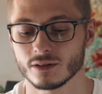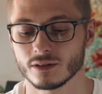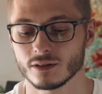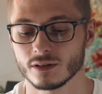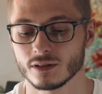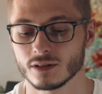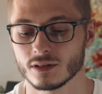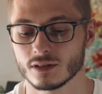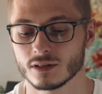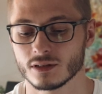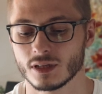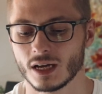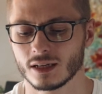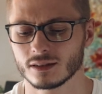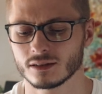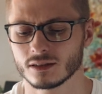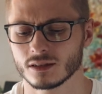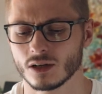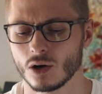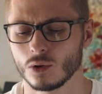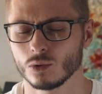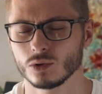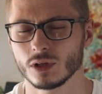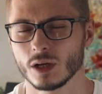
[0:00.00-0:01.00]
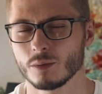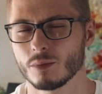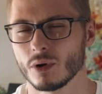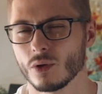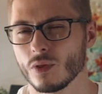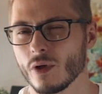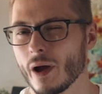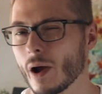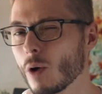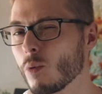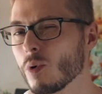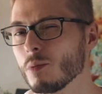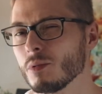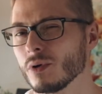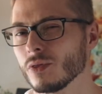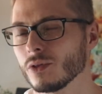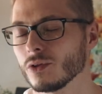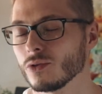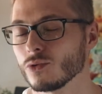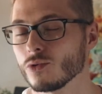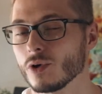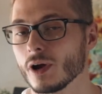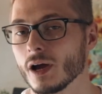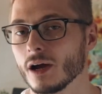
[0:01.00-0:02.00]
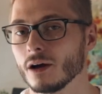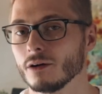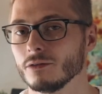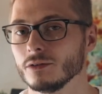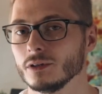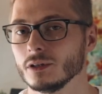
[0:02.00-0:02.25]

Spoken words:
it's not only about the equipment that you have,